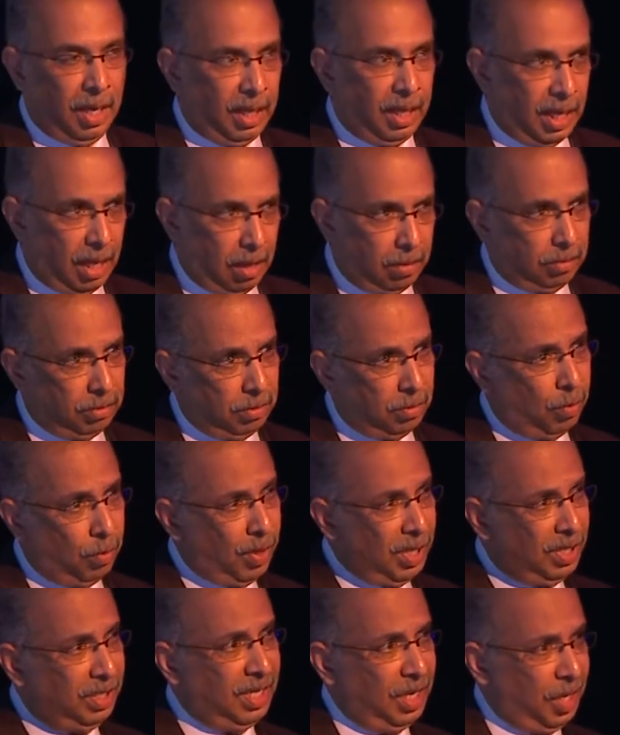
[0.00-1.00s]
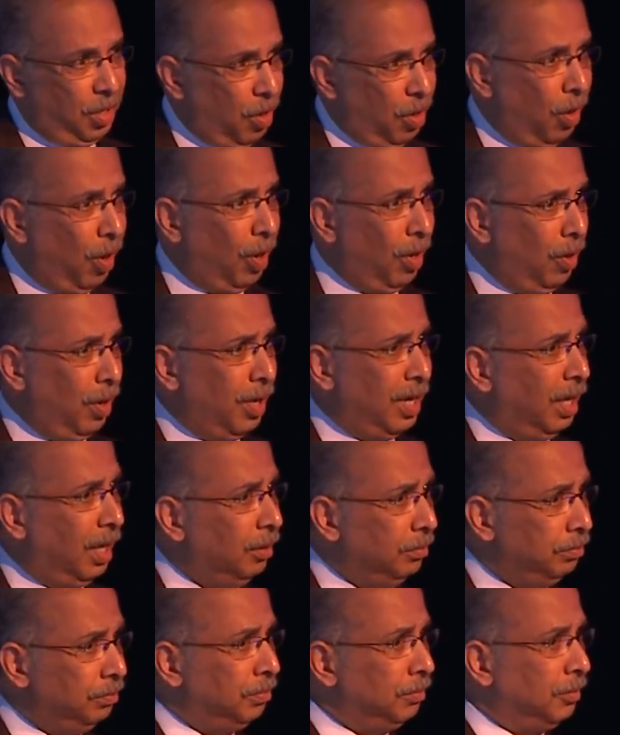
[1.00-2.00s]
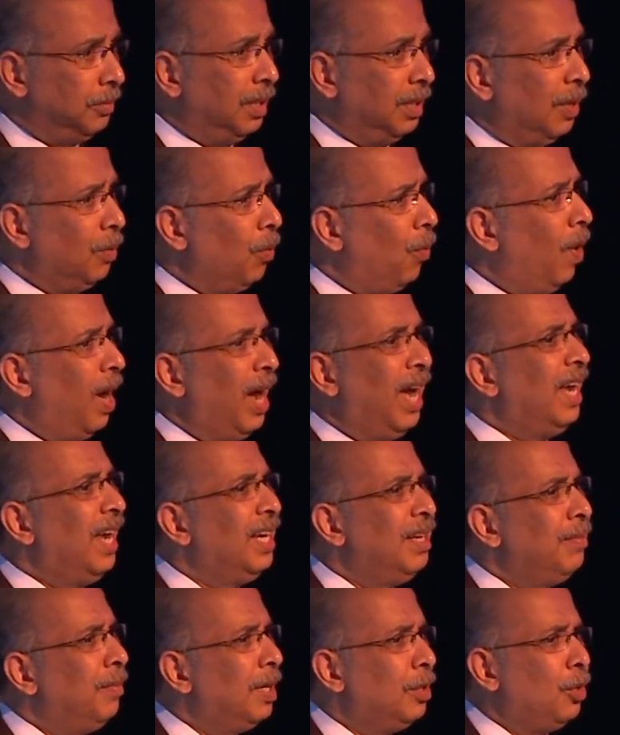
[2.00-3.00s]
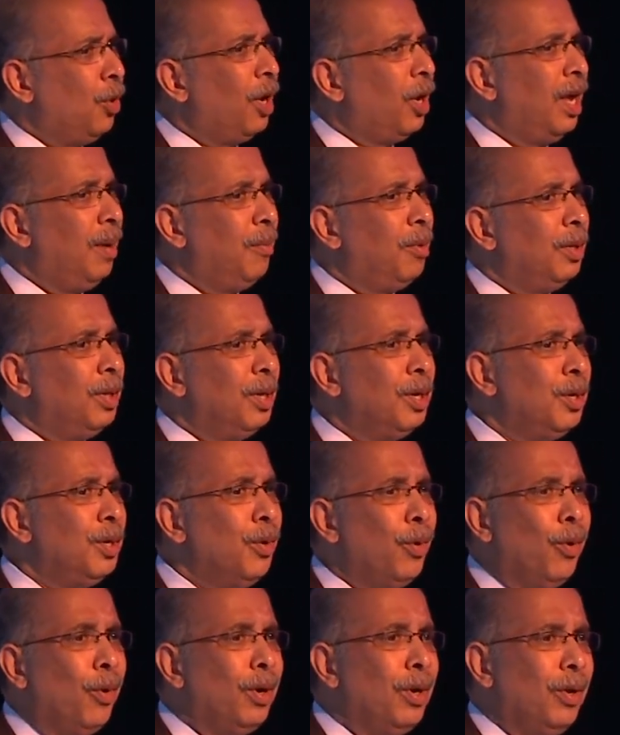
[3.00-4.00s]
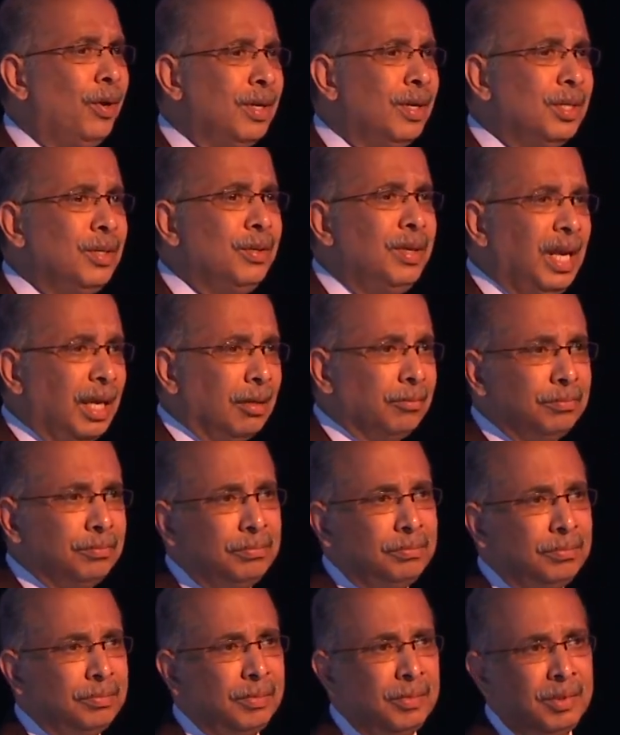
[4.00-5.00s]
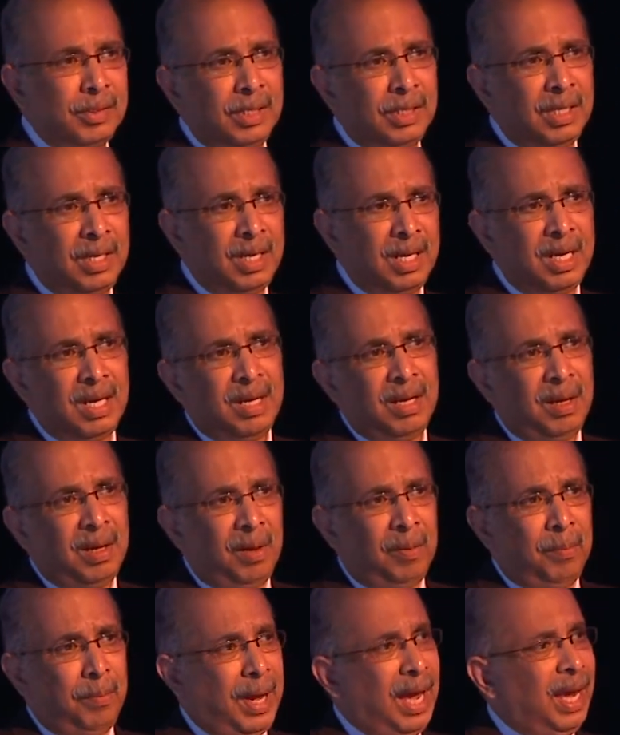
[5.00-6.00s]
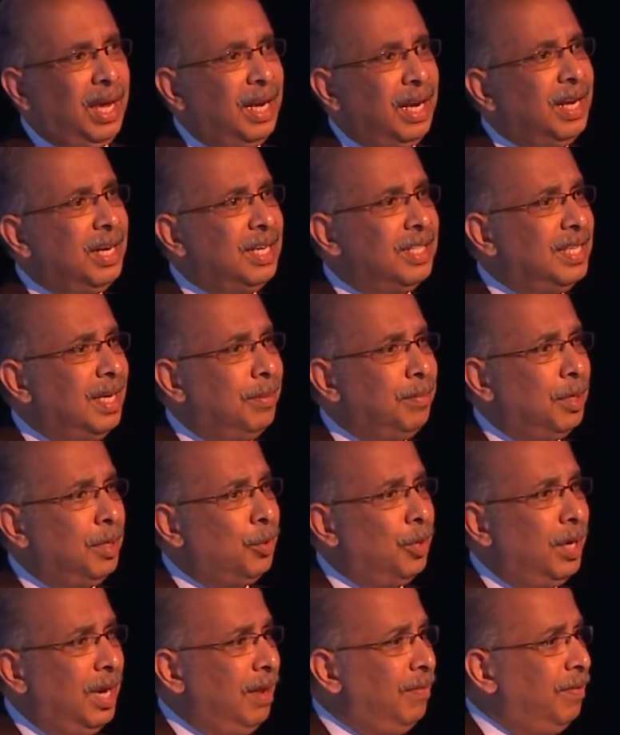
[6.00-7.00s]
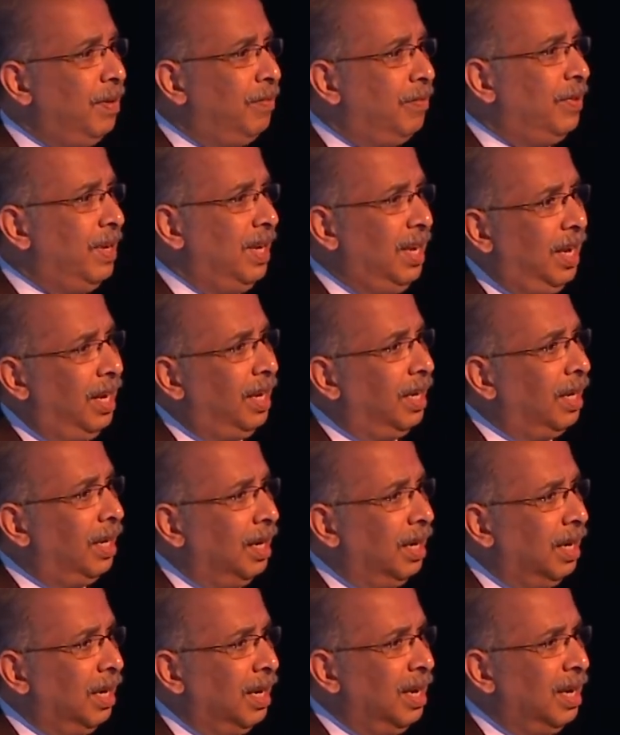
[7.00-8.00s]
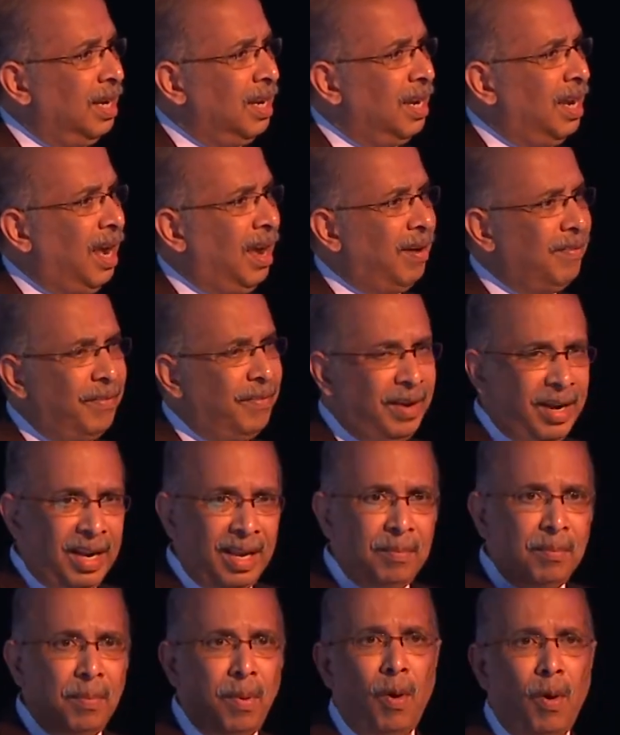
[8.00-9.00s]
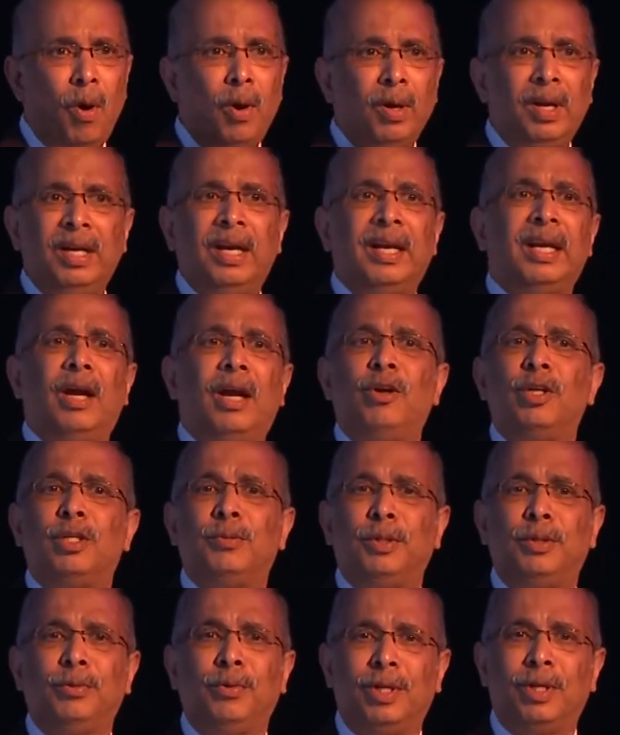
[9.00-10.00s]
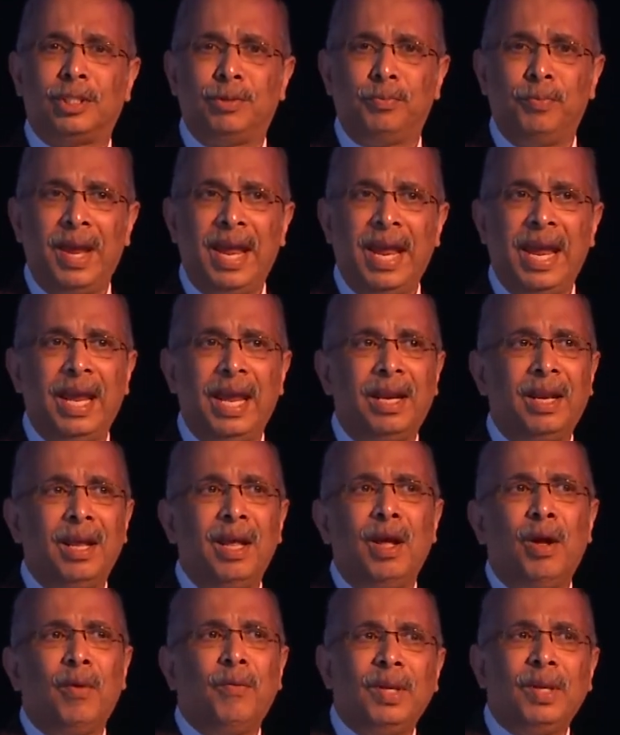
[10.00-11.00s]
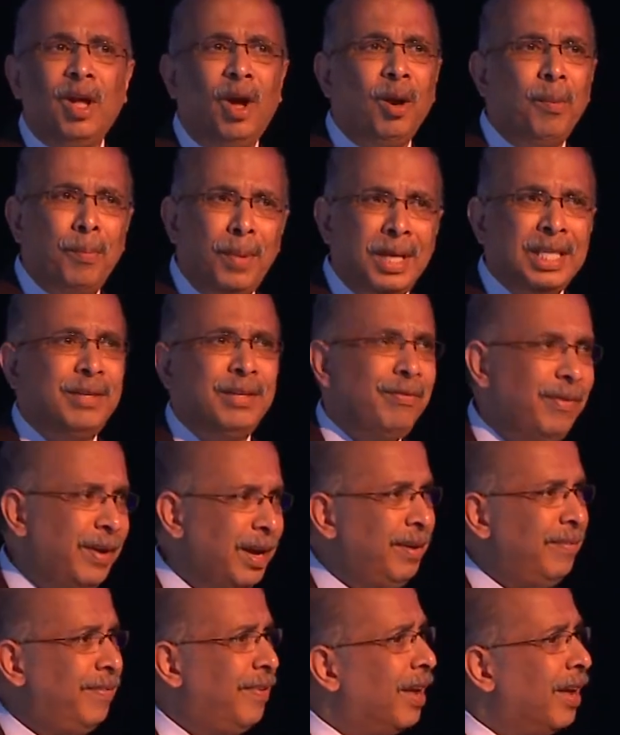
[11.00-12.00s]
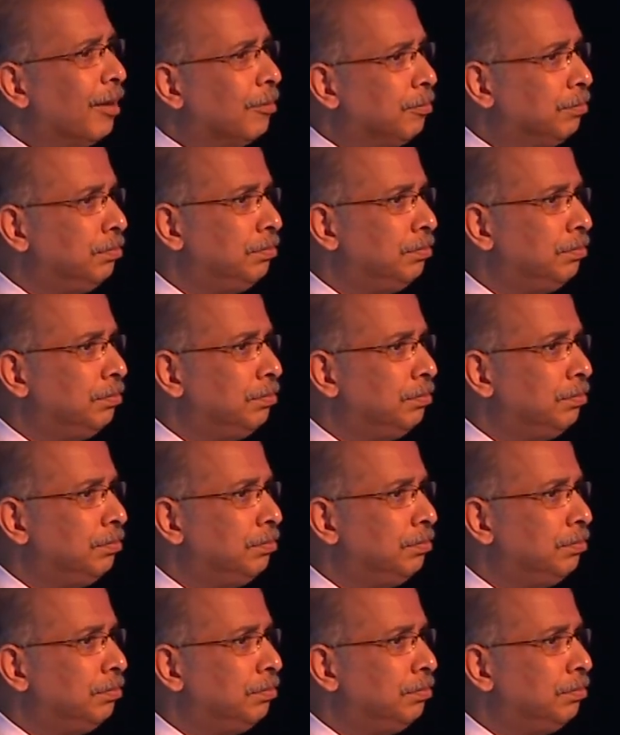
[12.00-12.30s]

Now, what is the new oil order? And why am I talking about the new oil order today? Back in December 2015, a very important announcement was made without much fanfare.